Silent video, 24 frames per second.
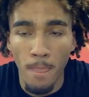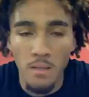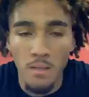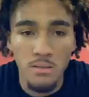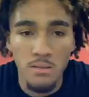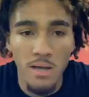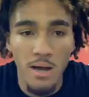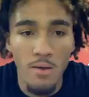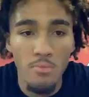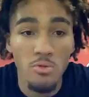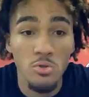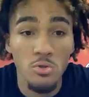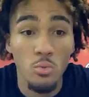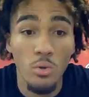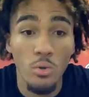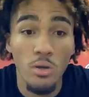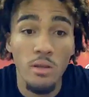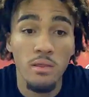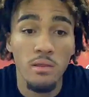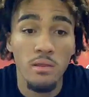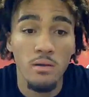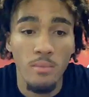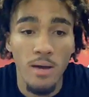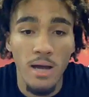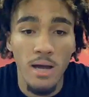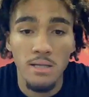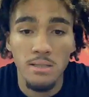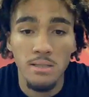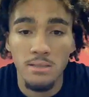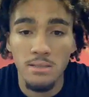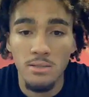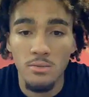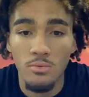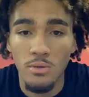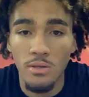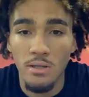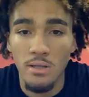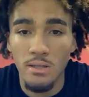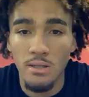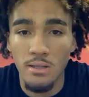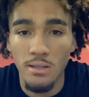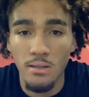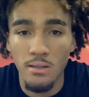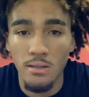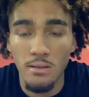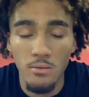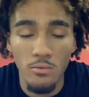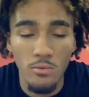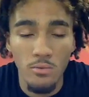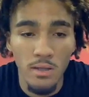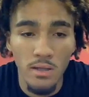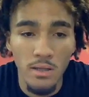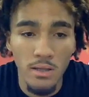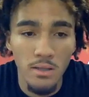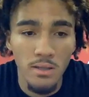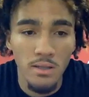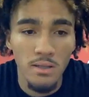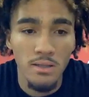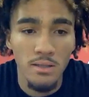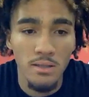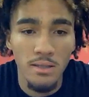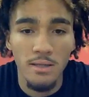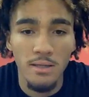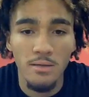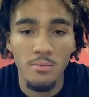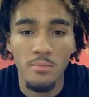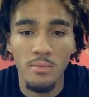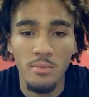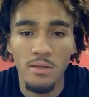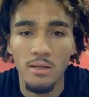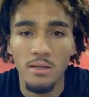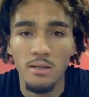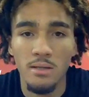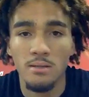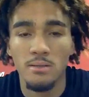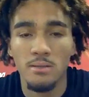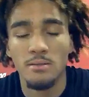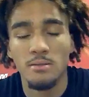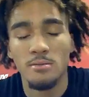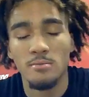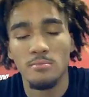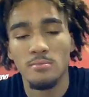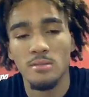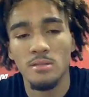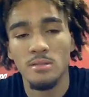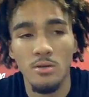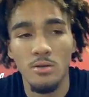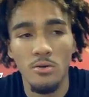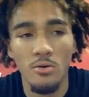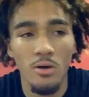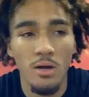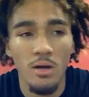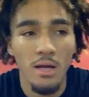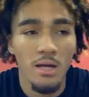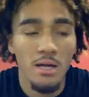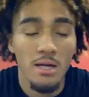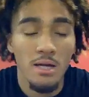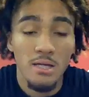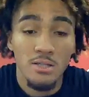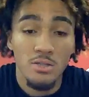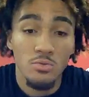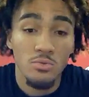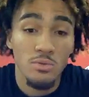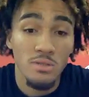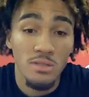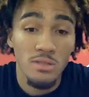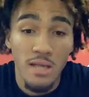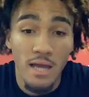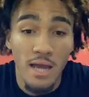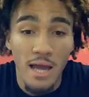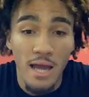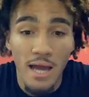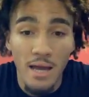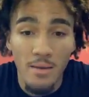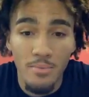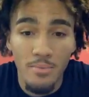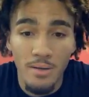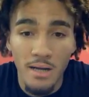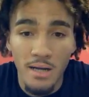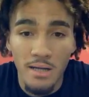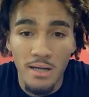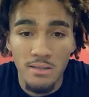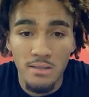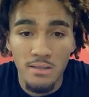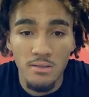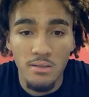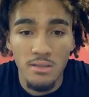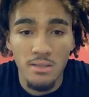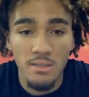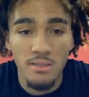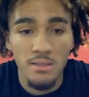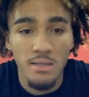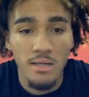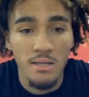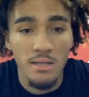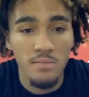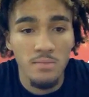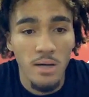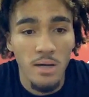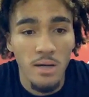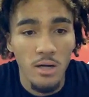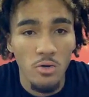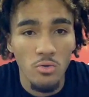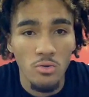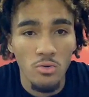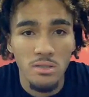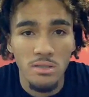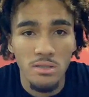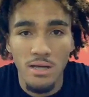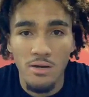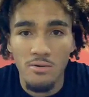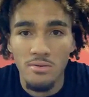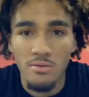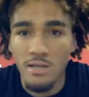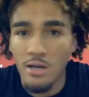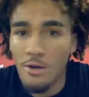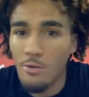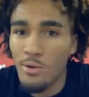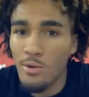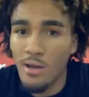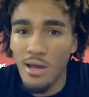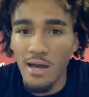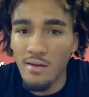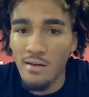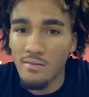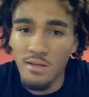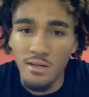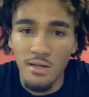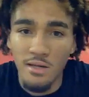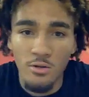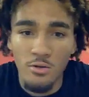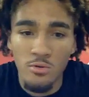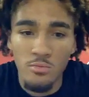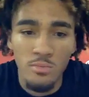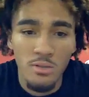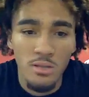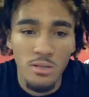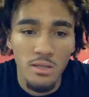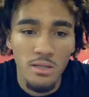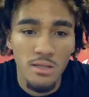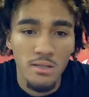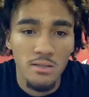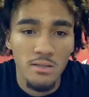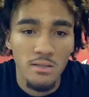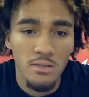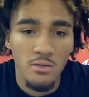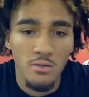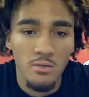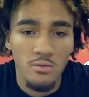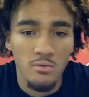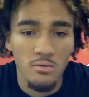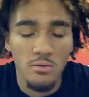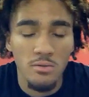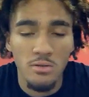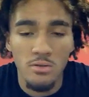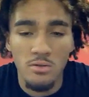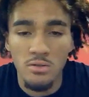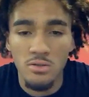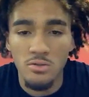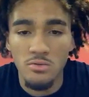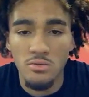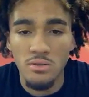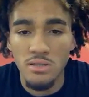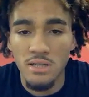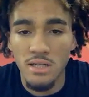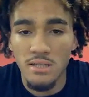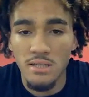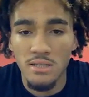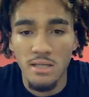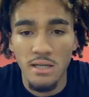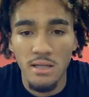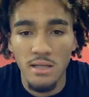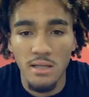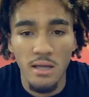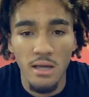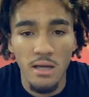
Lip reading: So I was with him actually when he decommitted. So as soon as that happened, I literally texted my coaches. I was like, we have to get on Malik. So, you know, as soon as I said